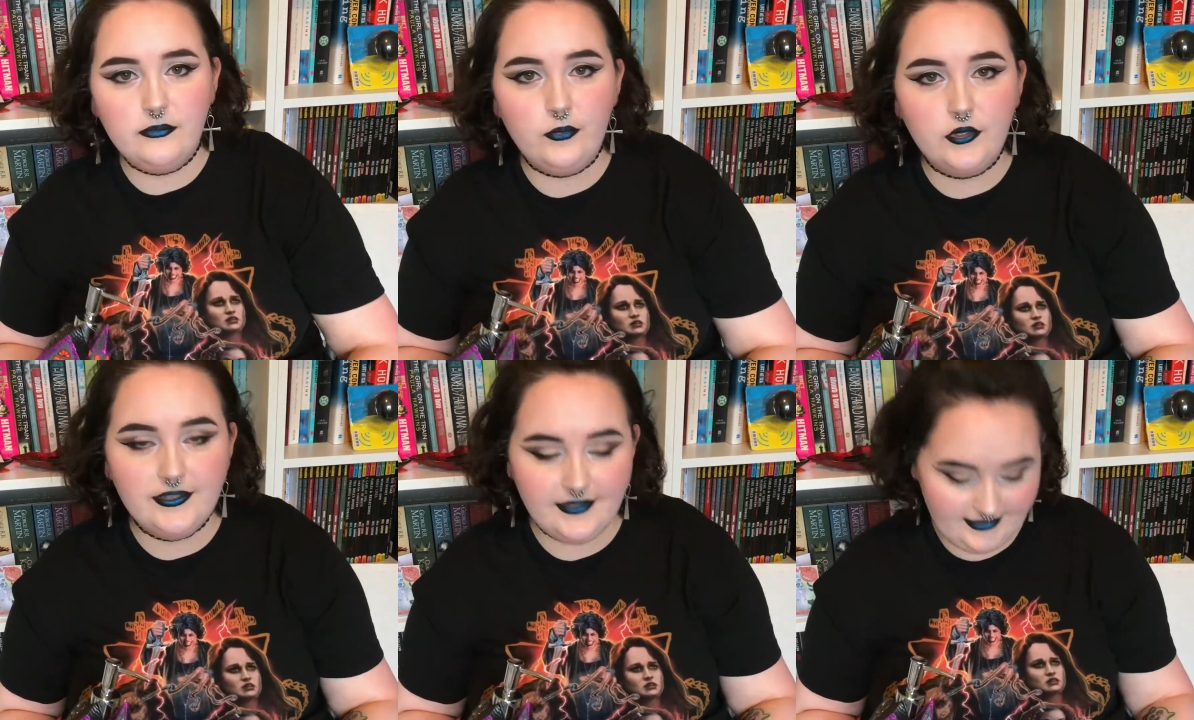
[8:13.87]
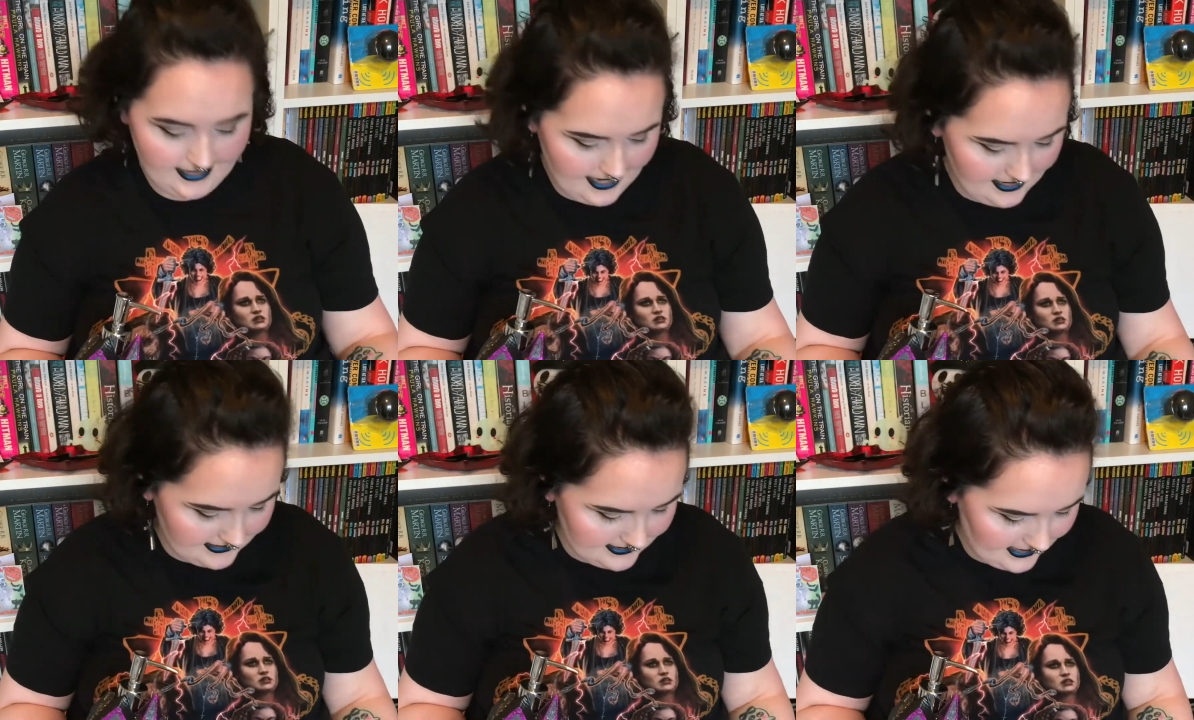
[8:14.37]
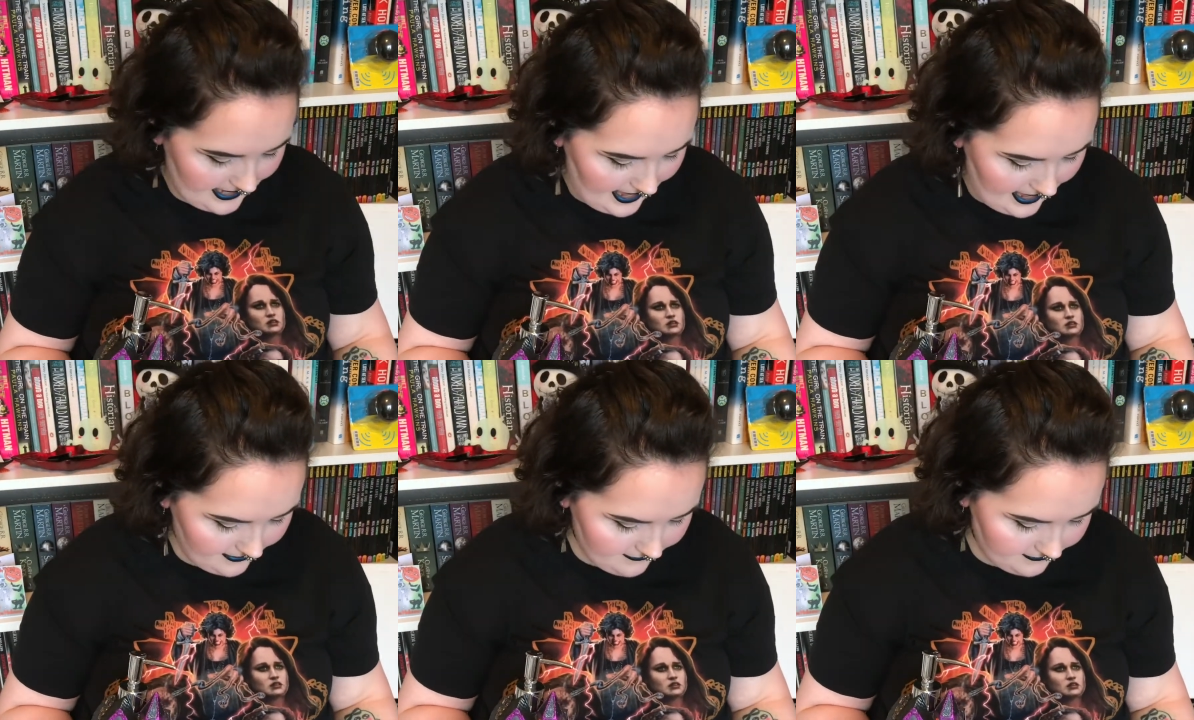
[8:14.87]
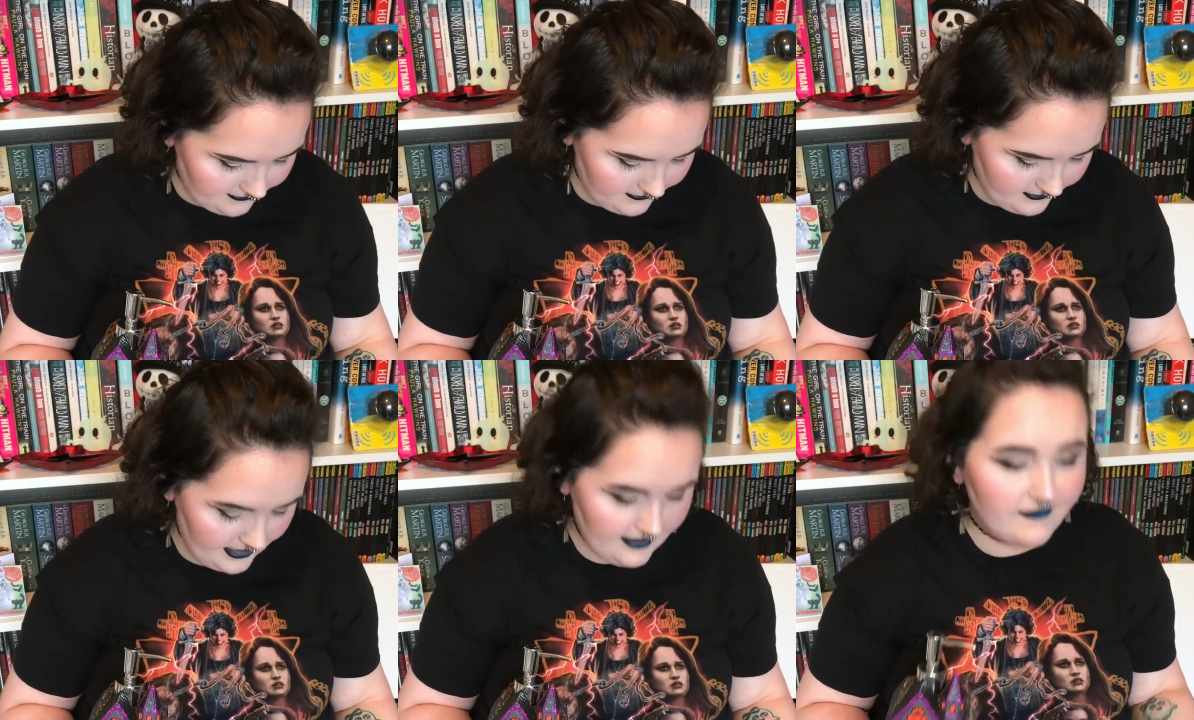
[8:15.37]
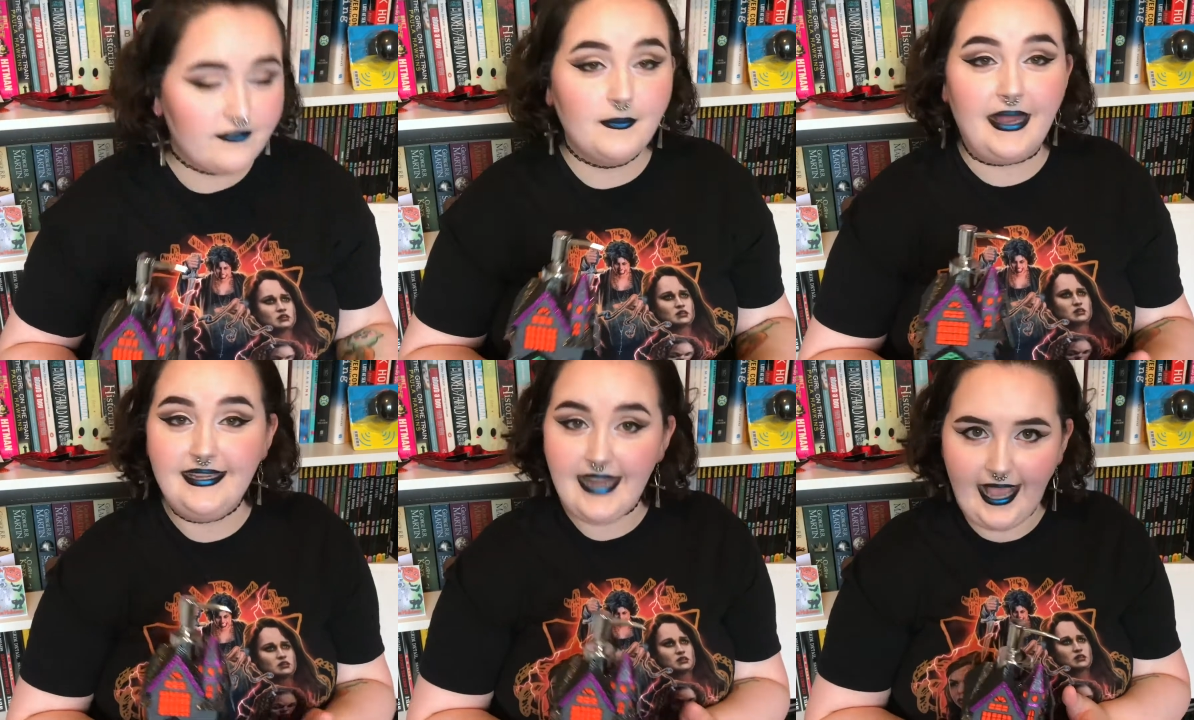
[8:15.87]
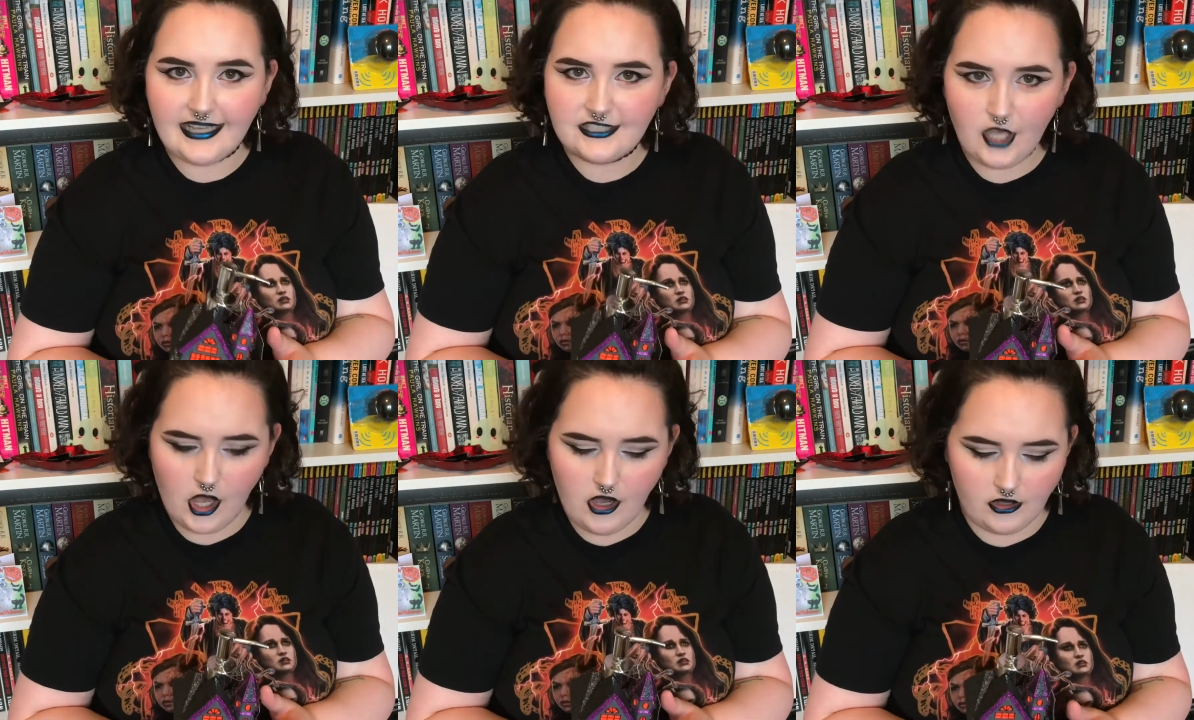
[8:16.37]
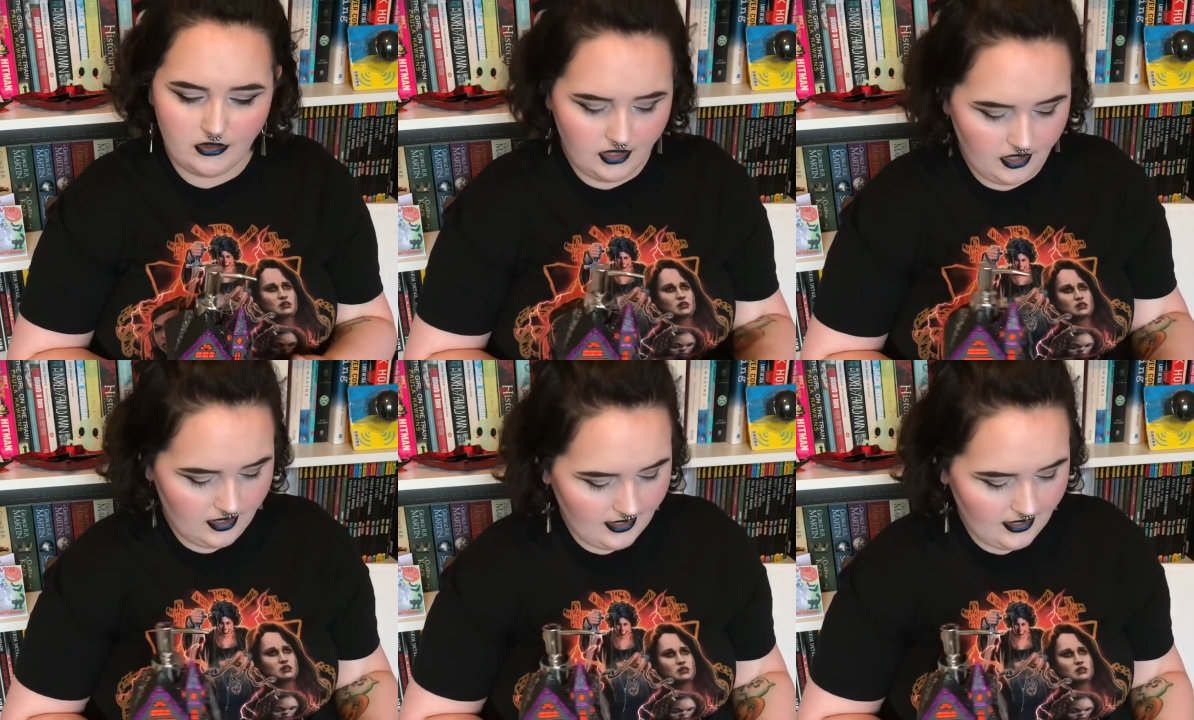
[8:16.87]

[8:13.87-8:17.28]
Speaker 1: up one of the things that I have in for my next haul.